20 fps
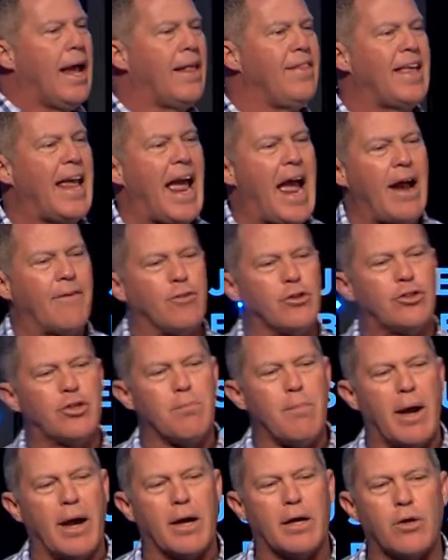and the average
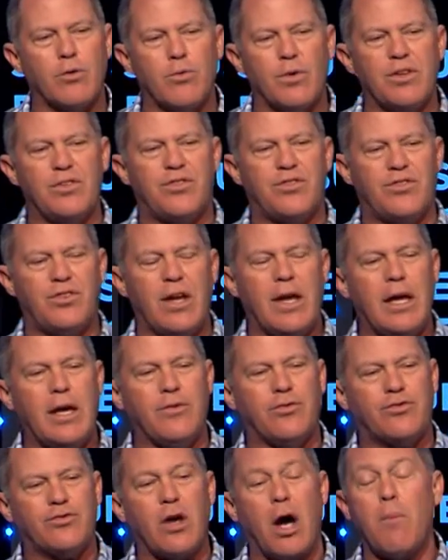American
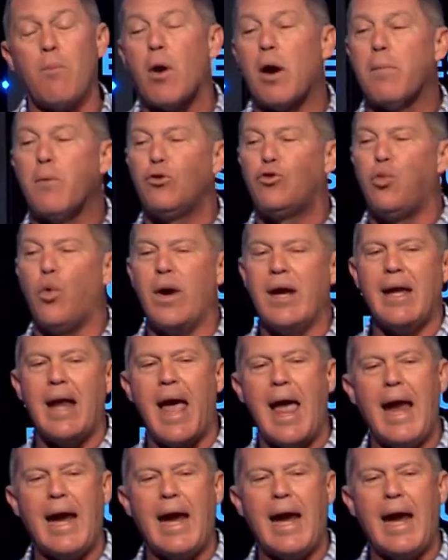receives somewhere between